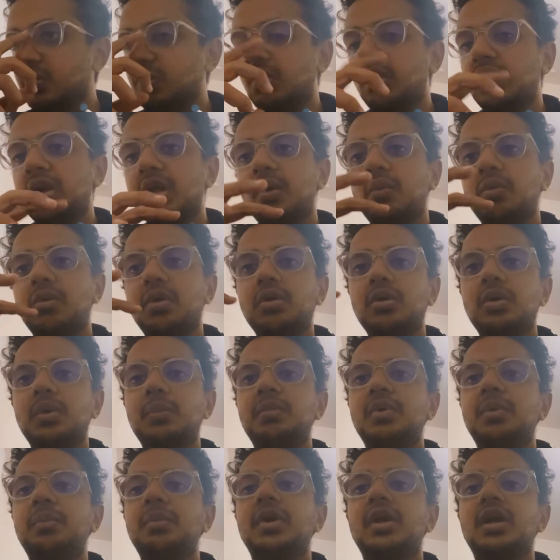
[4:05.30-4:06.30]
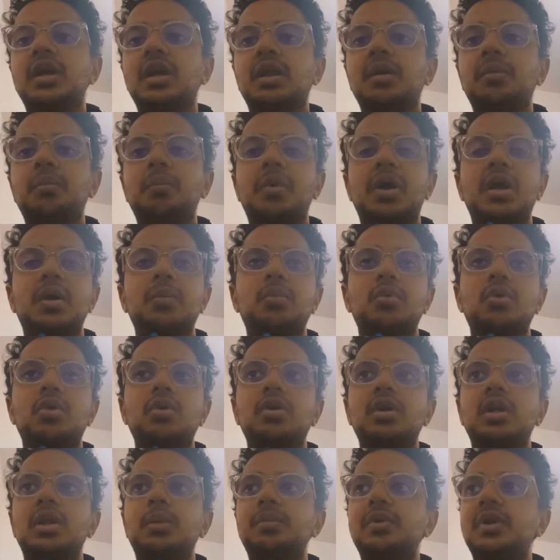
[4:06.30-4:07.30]
What I want to mimic in my
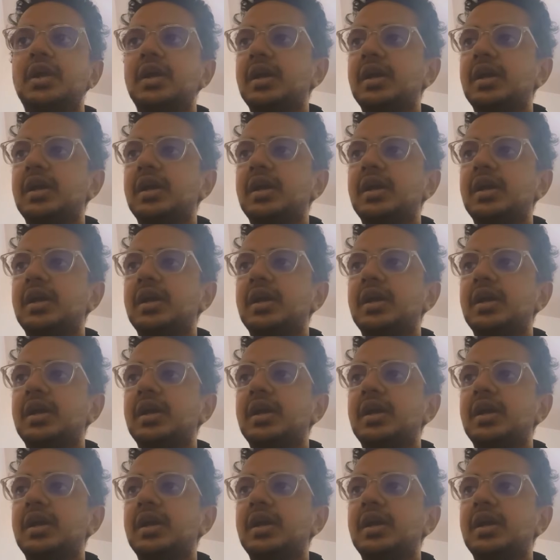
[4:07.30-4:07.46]
program,